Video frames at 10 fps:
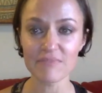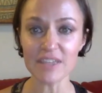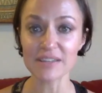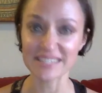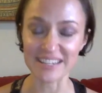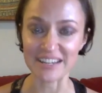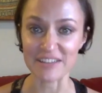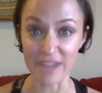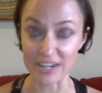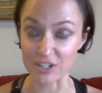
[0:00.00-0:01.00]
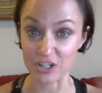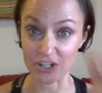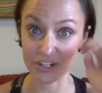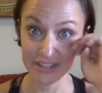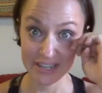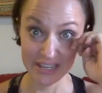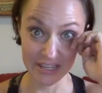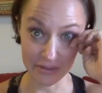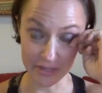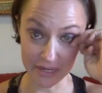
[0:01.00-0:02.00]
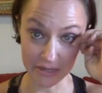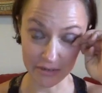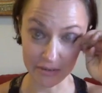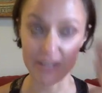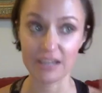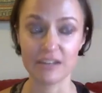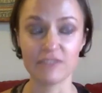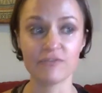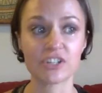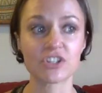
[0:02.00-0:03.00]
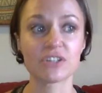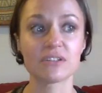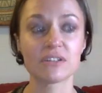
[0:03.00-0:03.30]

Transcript: deciding factor, that I knew that I had an infection.